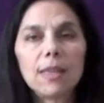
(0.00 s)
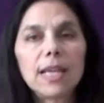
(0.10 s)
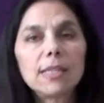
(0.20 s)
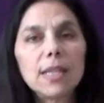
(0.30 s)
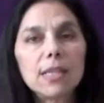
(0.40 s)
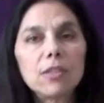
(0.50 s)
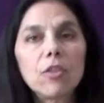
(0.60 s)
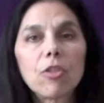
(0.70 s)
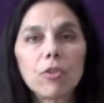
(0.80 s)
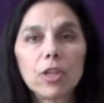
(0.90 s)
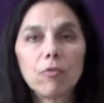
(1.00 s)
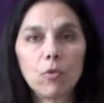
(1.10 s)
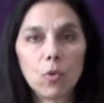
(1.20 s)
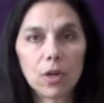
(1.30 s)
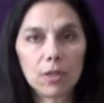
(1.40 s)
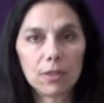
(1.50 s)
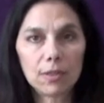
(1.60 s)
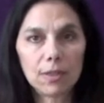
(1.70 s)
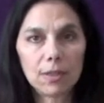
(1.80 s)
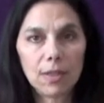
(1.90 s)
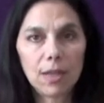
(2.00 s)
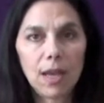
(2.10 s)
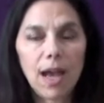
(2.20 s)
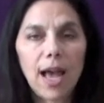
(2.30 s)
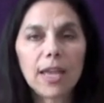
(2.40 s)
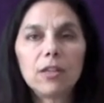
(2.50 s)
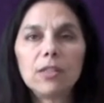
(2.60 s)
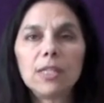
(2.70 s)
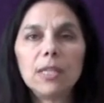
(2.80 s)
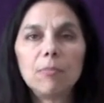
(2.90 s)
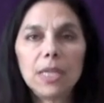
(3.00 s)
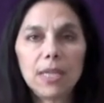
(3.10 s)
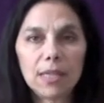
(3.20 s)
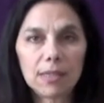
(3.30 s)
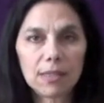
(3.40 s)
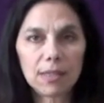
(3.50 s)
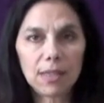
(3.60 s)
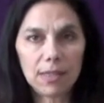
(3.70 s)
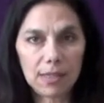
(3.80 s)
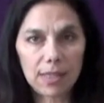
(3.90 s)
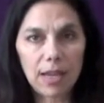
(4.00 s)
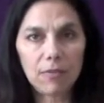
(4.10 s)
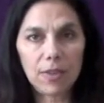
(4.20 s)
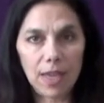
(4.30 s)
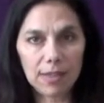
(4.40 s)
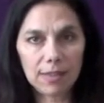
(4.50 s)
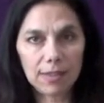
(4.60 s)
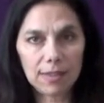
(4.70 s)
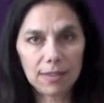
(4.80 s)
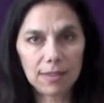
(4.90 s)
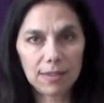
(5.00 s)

That's lesson 34. I could see peace instead of this.